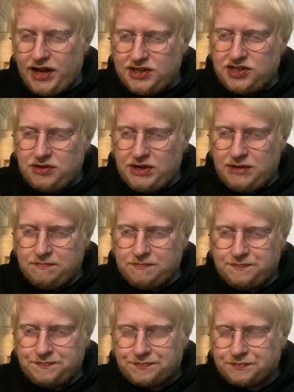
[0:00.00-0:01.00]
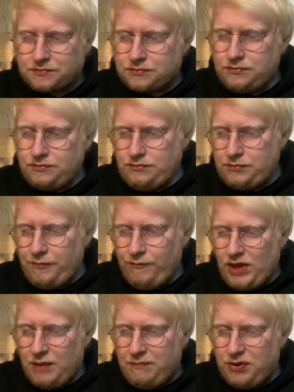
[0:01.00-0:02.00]
do it.
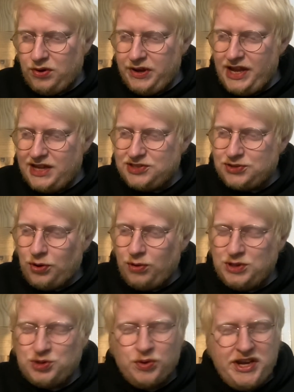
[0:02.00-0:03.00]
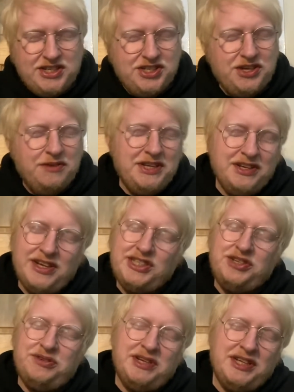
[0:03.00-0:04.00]
But it's always weird, you know, when you're like
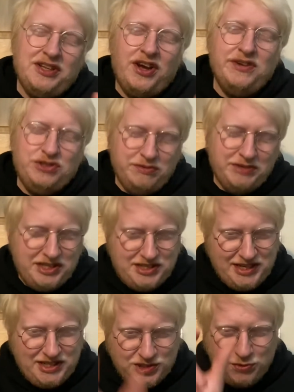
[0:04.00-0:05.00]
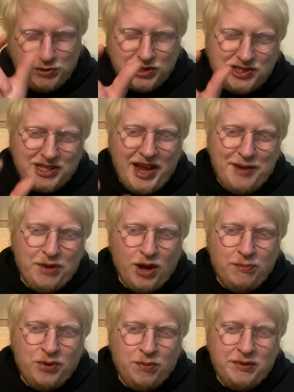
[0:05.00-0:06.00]
doing a live stream and you see someone's name
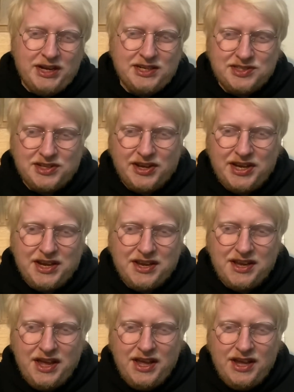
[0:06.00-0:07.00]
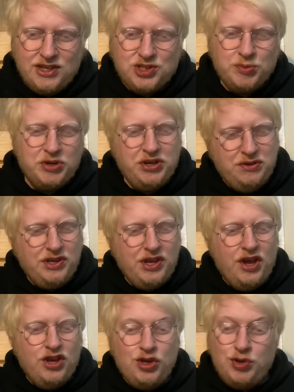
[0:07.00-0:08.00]
pop up and it's like someone who
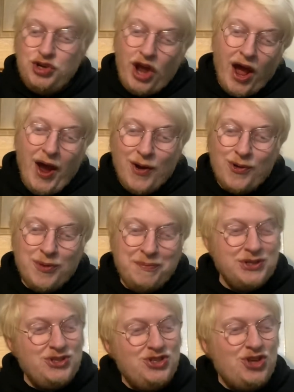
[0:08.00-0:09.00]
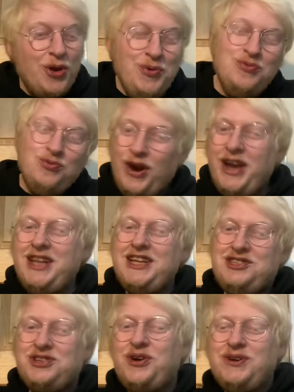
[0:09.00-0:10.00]
you know but don't really
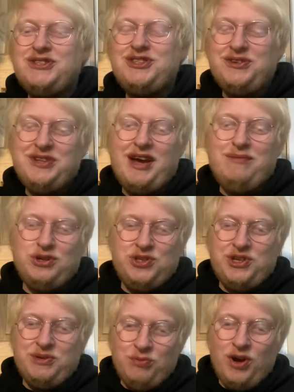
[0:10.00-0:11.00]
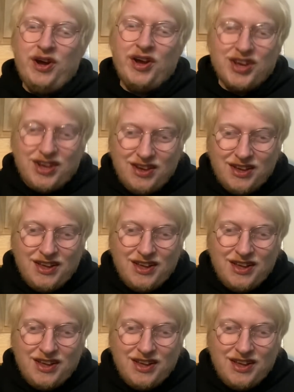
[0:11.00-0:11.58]
talk to that much in work,